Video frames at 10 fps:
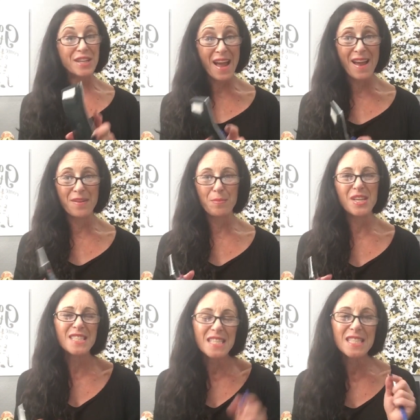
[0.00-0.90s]
again,
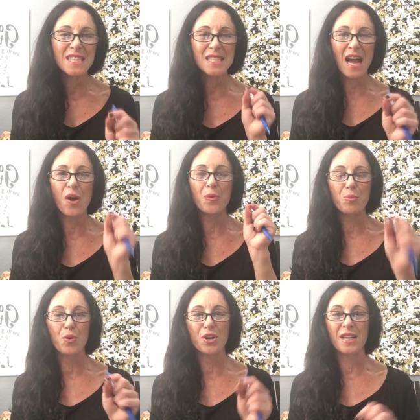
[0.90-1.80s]
because this is how
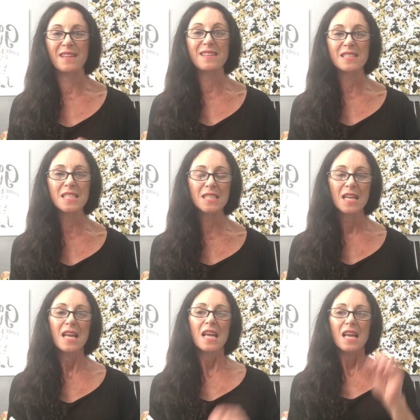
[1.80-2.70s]
important, and
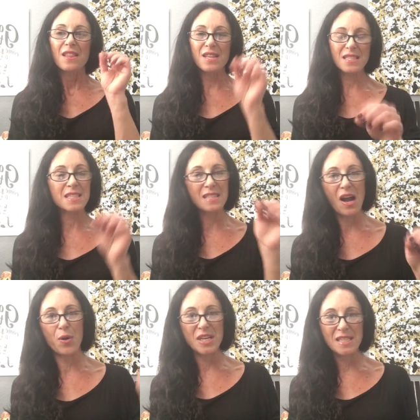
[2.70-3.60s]
this is
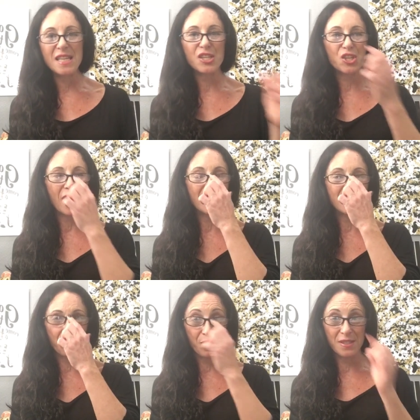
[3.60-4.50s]
how I teach a
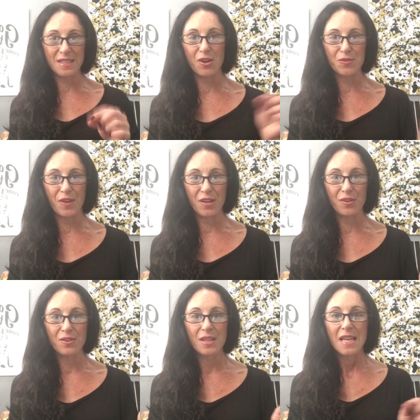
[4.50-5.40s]
different sales
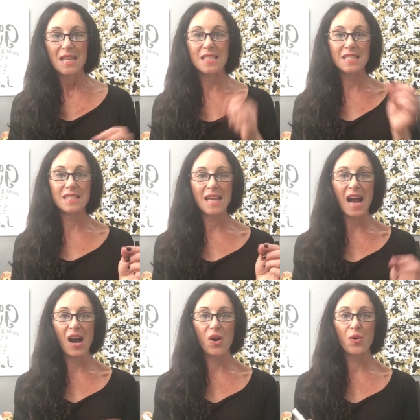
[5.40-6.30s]
funnel. This is
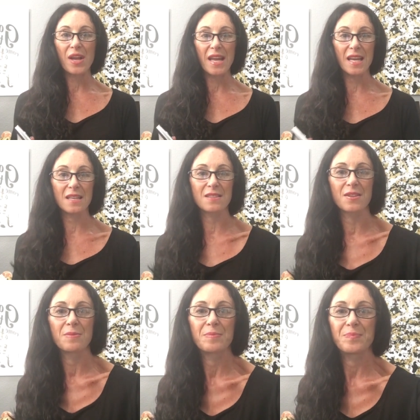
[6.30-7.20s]
how
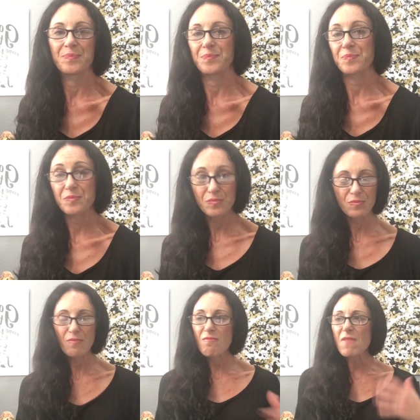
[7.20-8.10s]
it
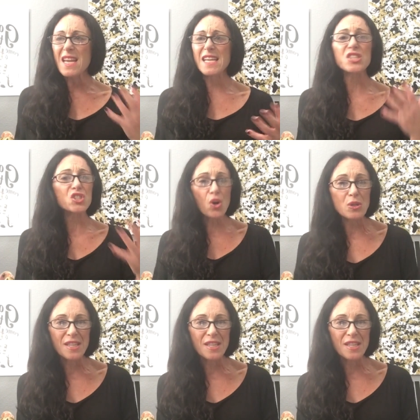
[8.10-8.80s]
is so